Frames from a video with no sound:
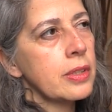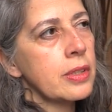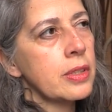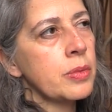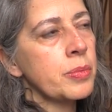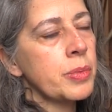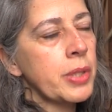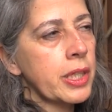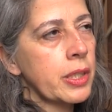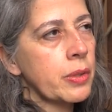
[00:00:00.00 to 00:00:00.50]

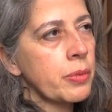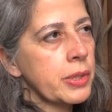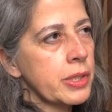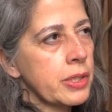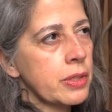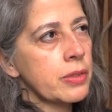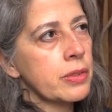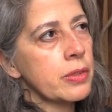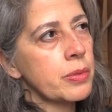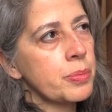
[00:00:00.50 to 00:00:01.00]
you make
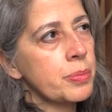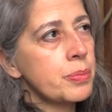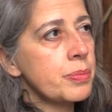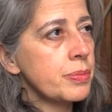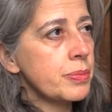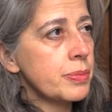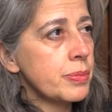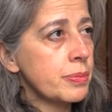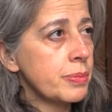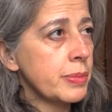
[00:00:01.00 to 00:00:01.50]
when you're
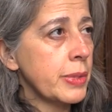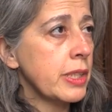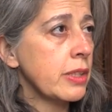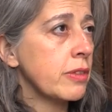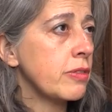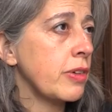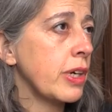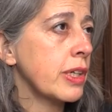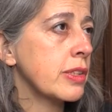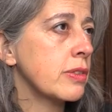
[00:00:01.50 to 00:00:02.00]

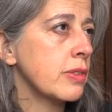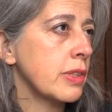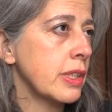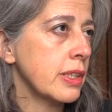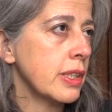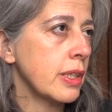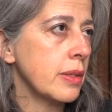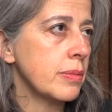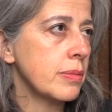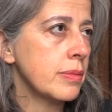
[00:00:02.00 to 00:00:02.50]

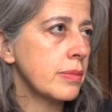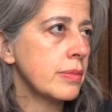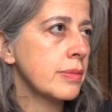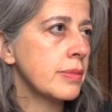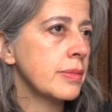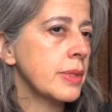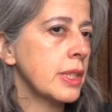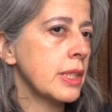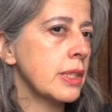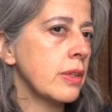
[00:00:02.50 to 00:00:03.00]
manufacturing them.
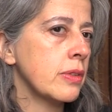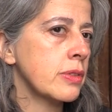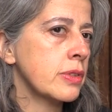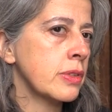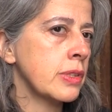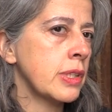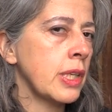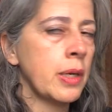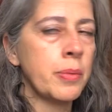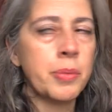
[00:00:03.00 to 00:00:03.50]
And
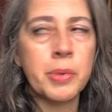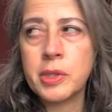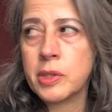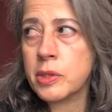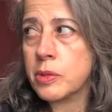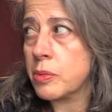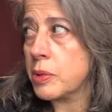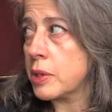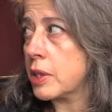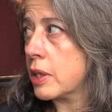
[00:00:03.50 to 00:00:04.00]
also it
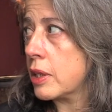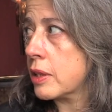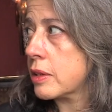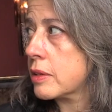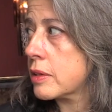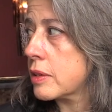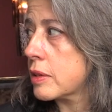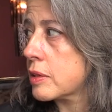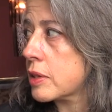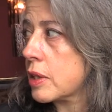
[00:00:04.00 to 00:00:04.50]
happens with
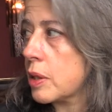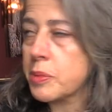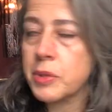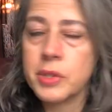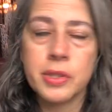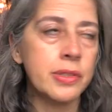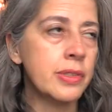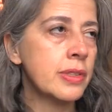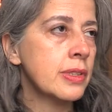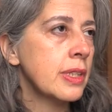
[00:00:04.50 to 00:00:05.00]
the
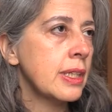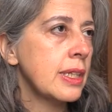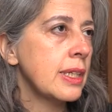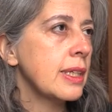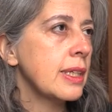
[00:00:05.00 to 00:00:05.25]
sculptures